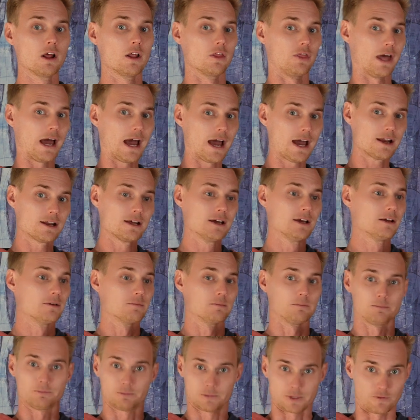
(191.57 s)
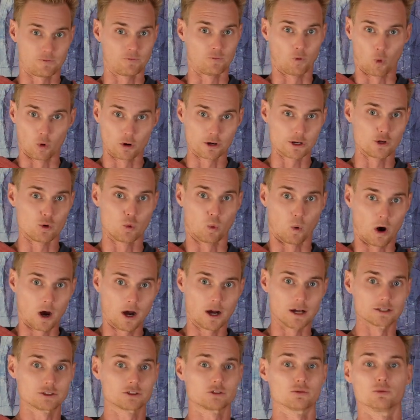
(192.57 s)
that 40
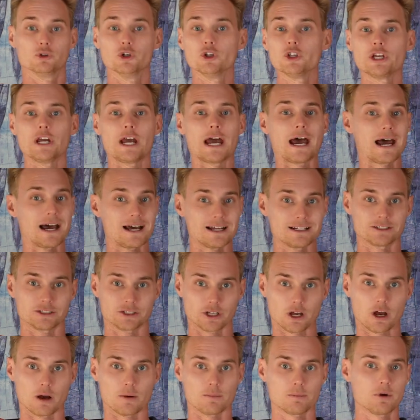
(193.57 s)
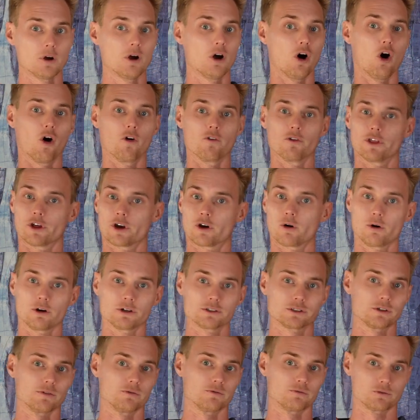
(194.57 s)
watts really adds up over the
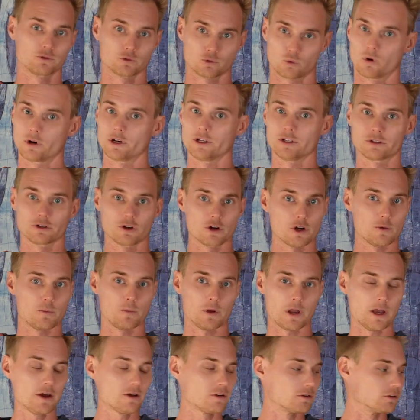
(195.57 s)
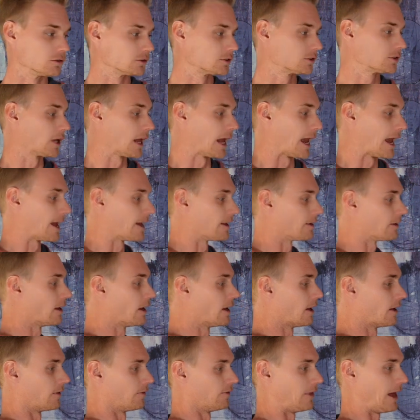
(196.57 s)
course of 20, 30 panels, and
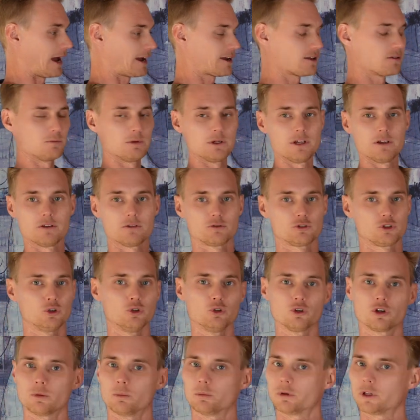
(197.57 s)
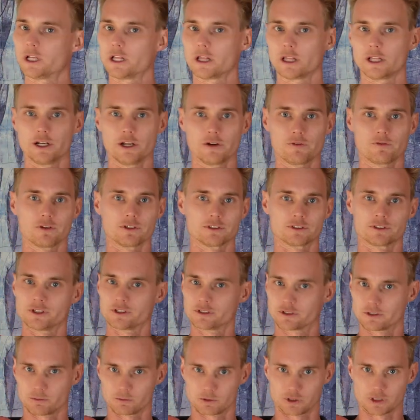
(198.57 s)
that can be two completely different
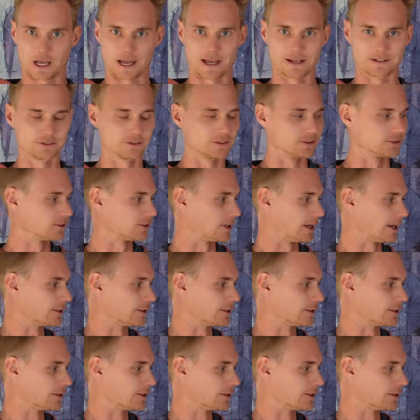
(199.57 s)
system sizes.